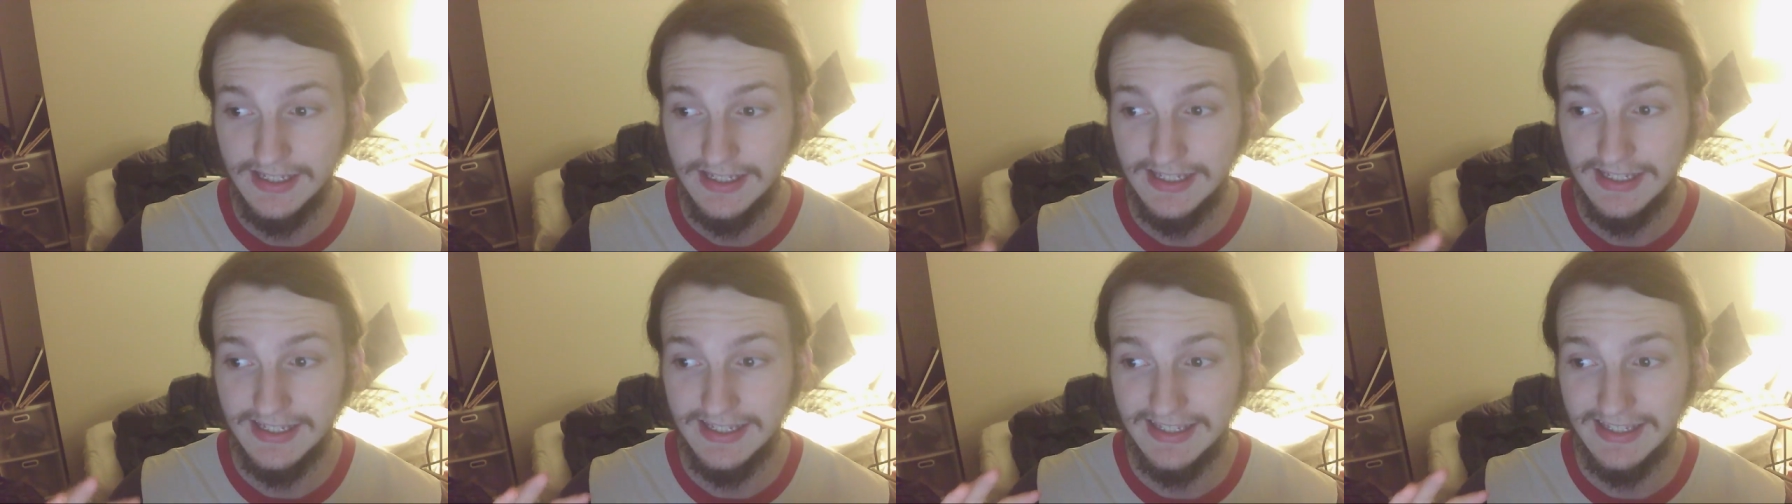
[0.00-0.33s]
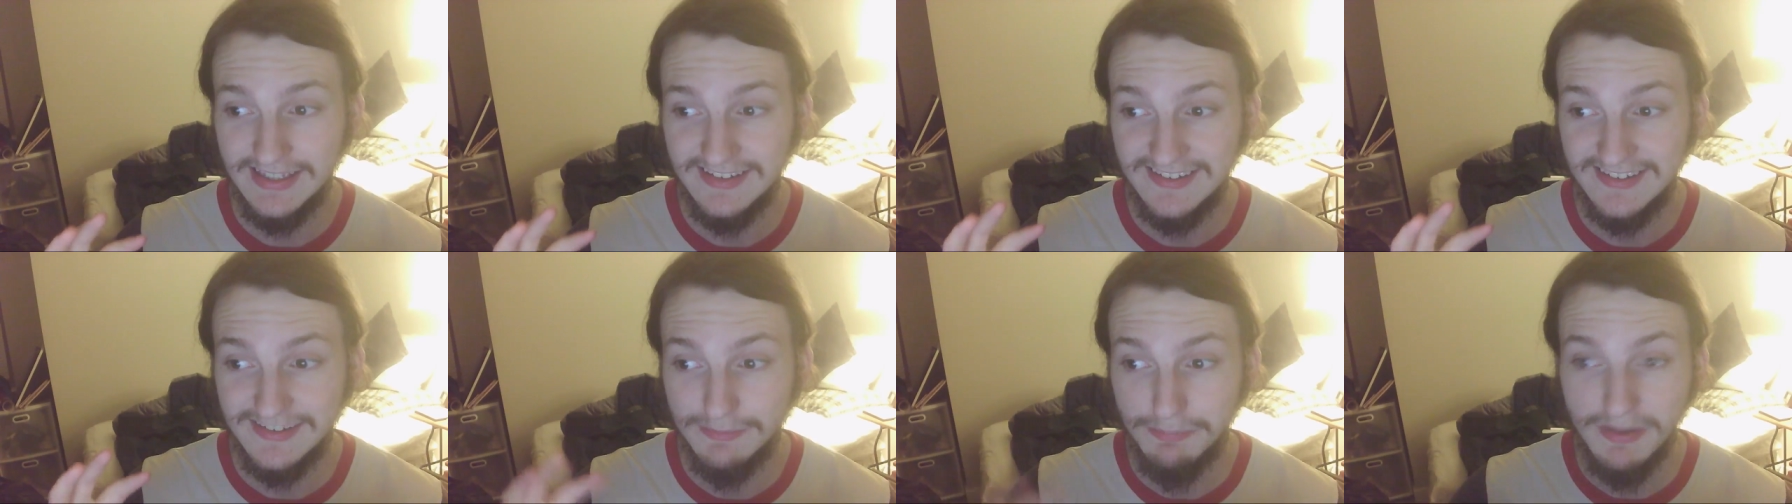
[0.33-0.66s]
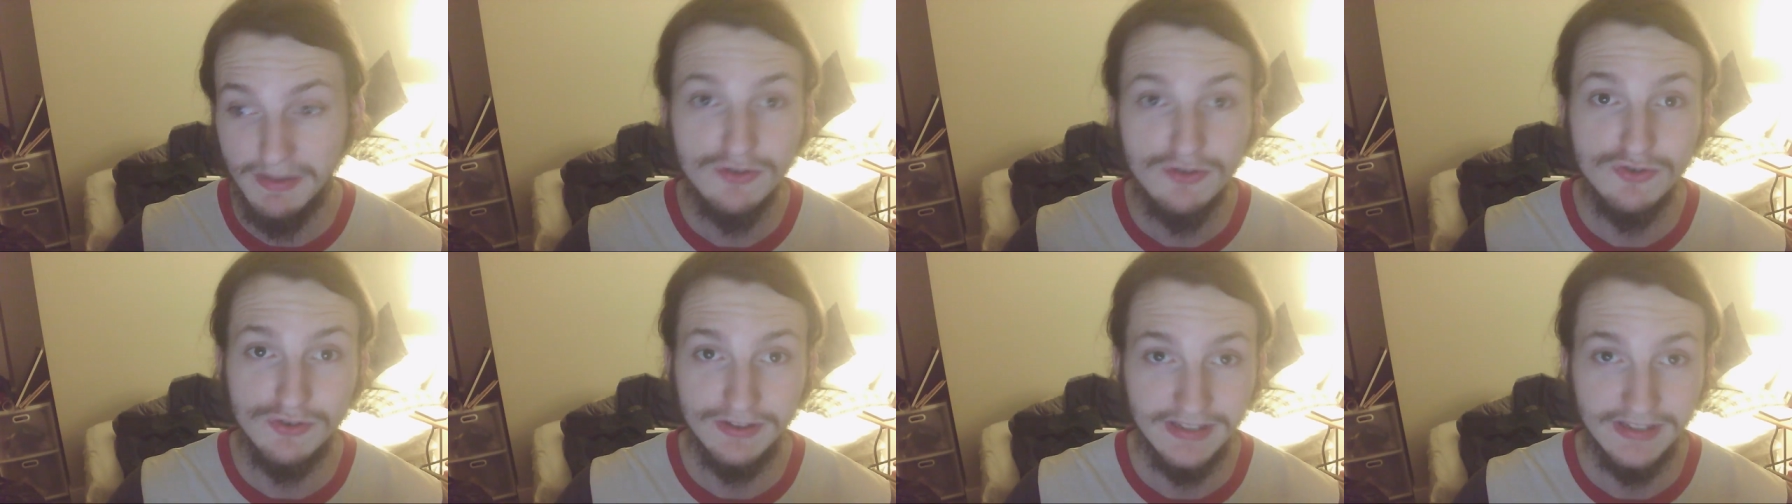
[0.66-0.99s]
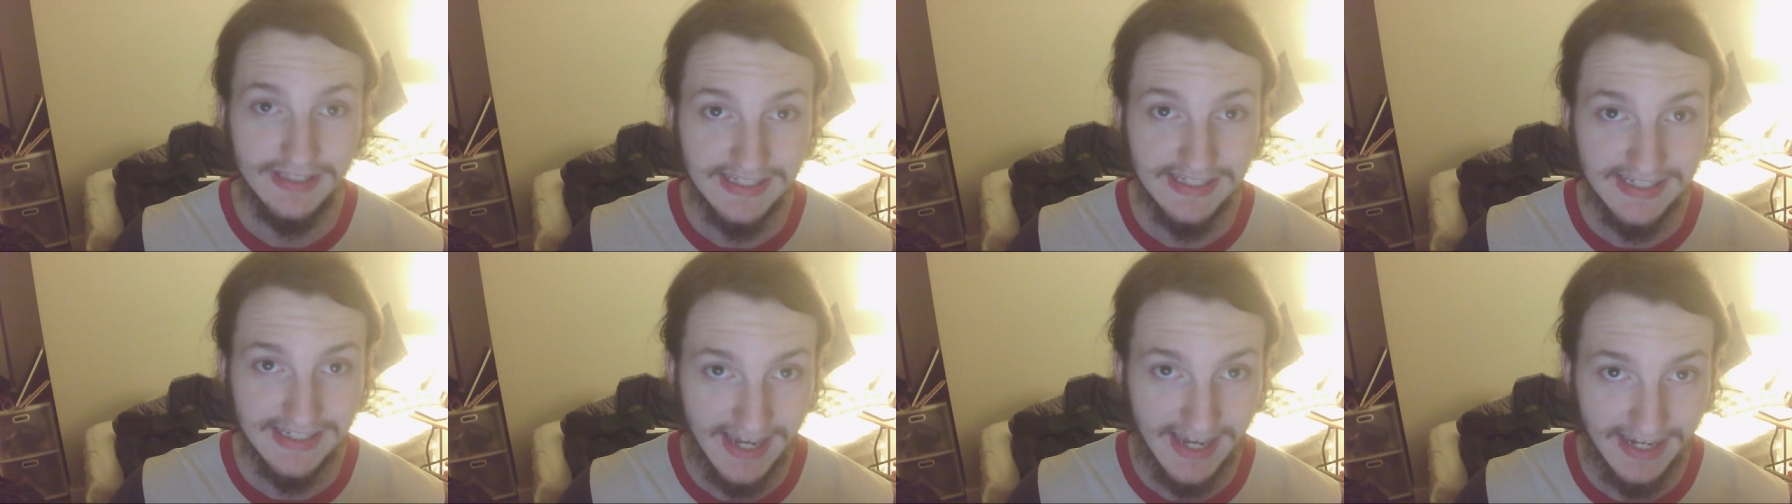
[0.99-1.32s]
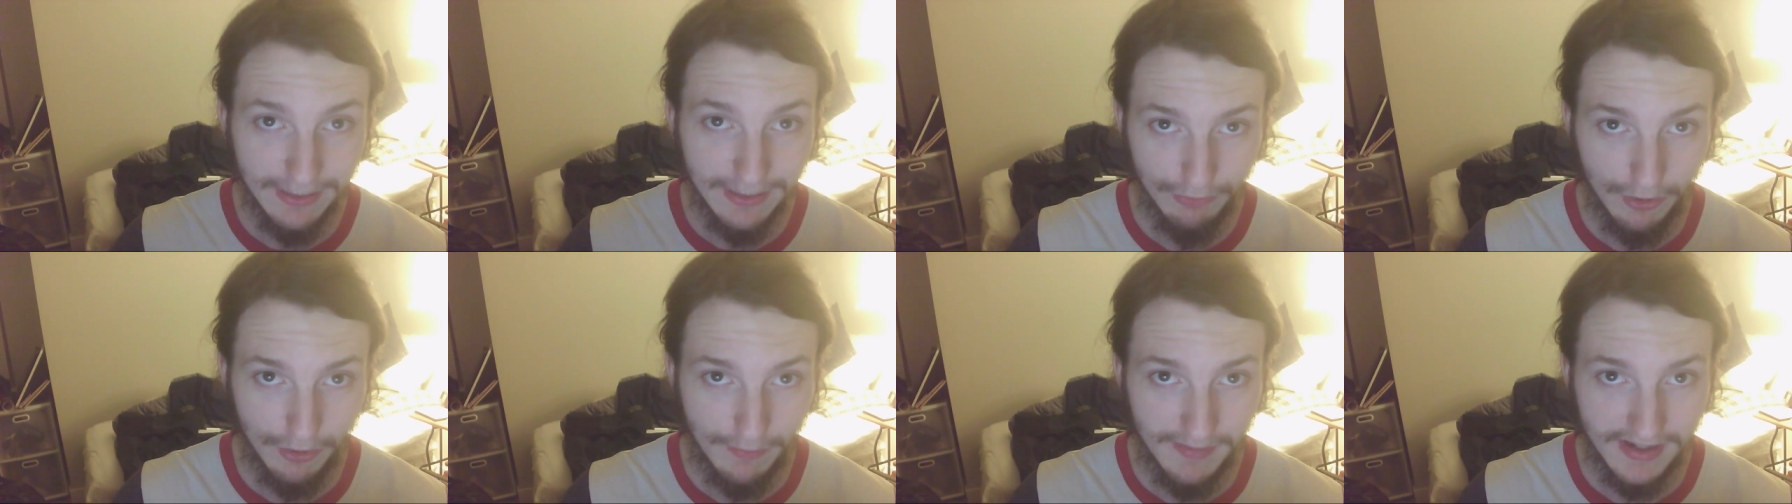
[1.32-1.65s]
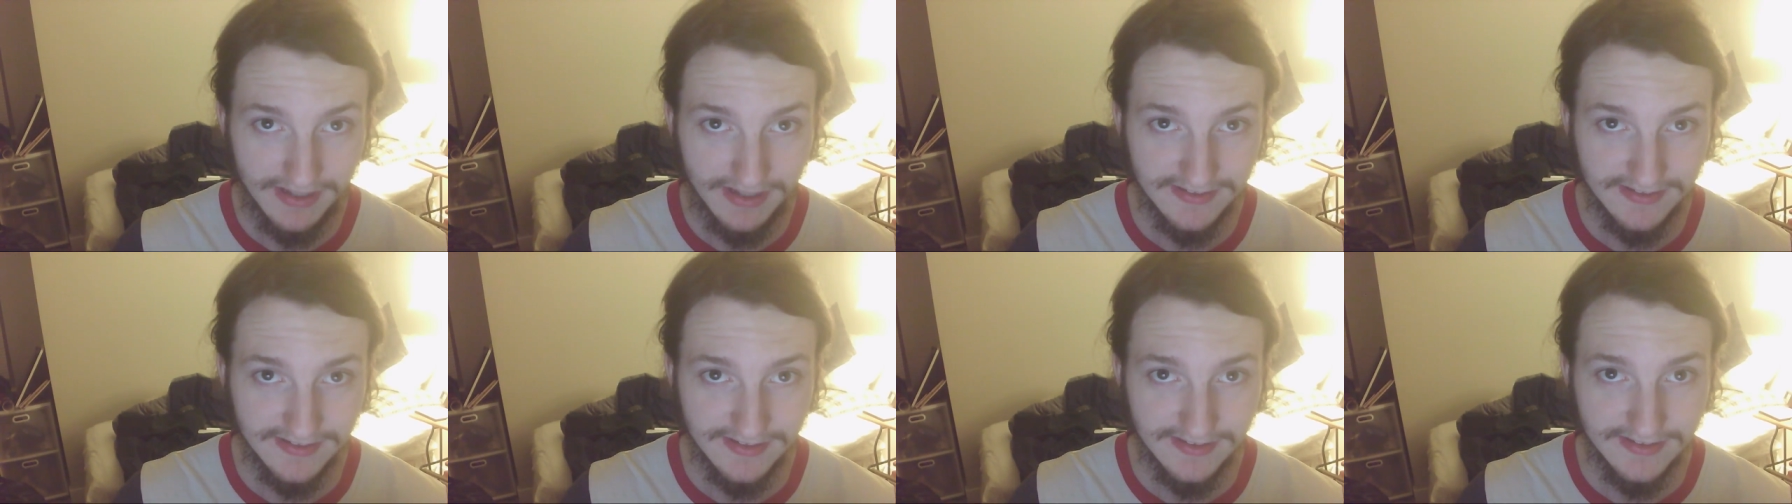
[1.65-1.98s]
especially gay
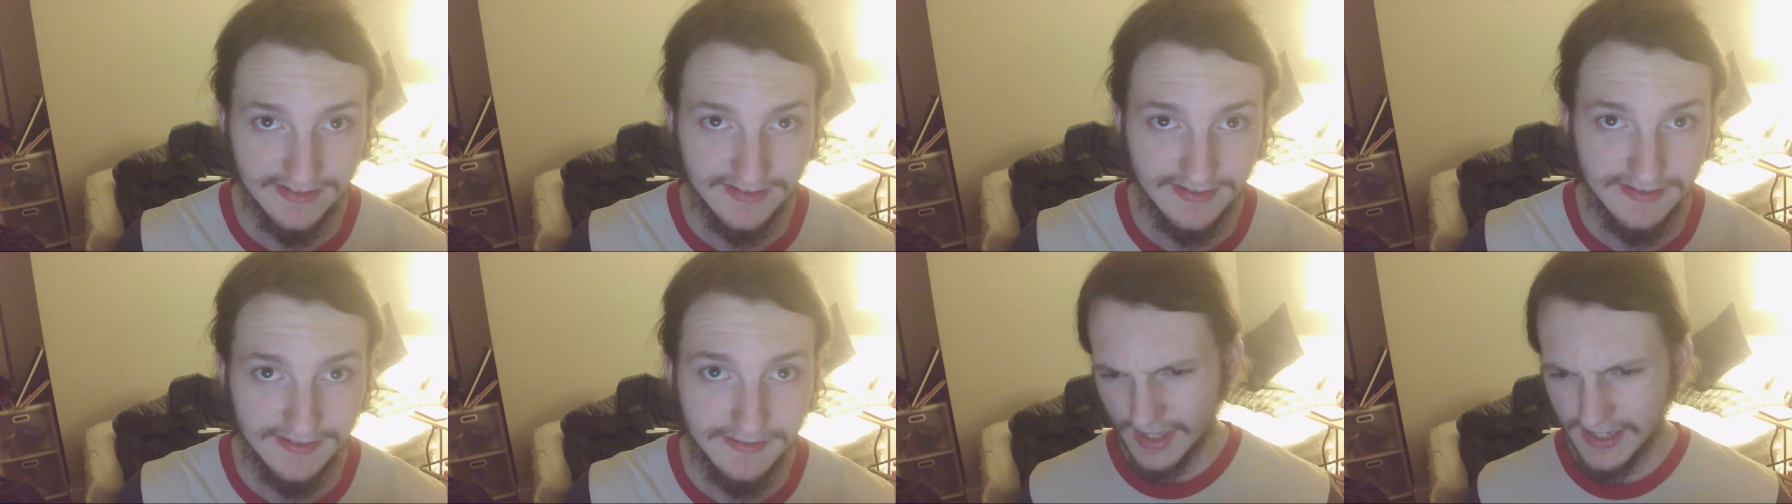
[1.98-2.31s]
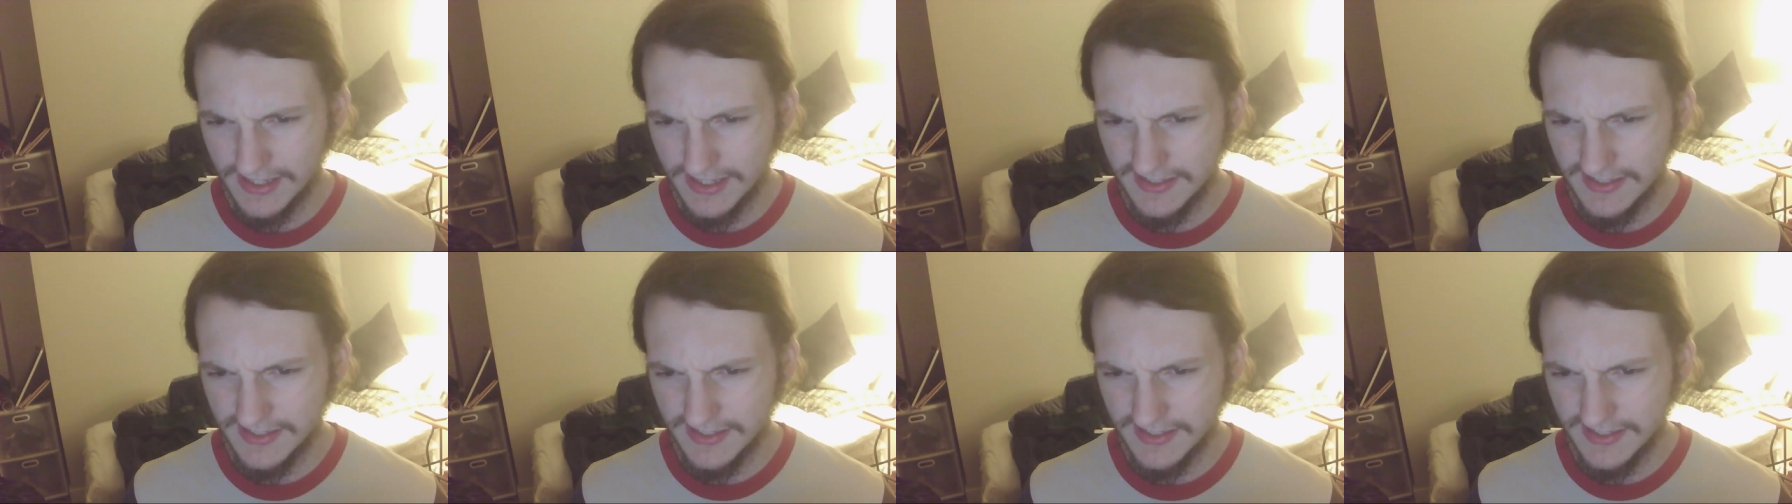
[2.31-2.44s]
romances,